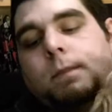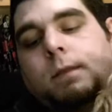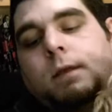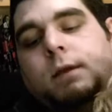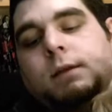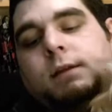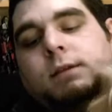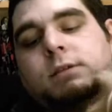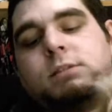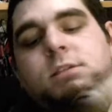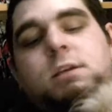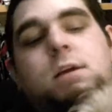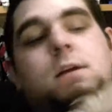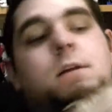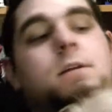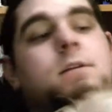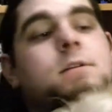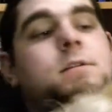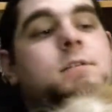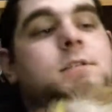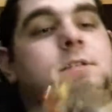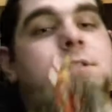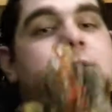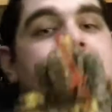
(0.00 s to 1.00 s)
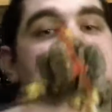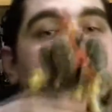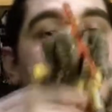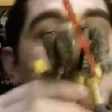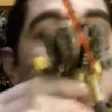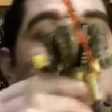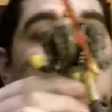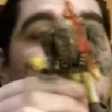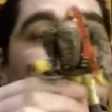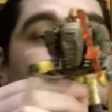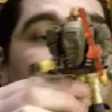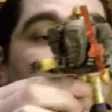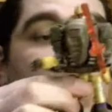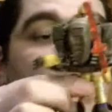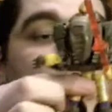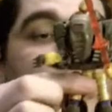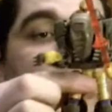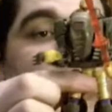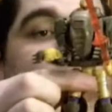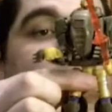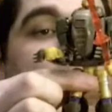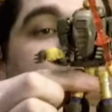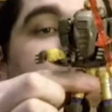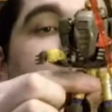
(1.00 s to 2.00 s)
that is
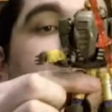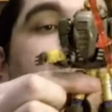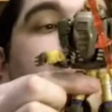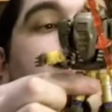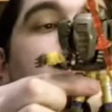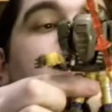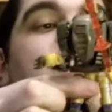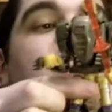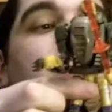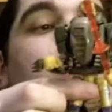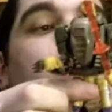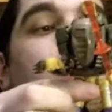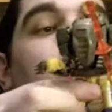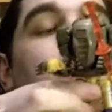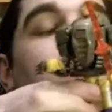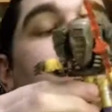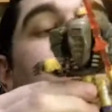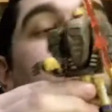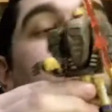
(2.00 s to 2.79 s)
Dinobot and Cheetor.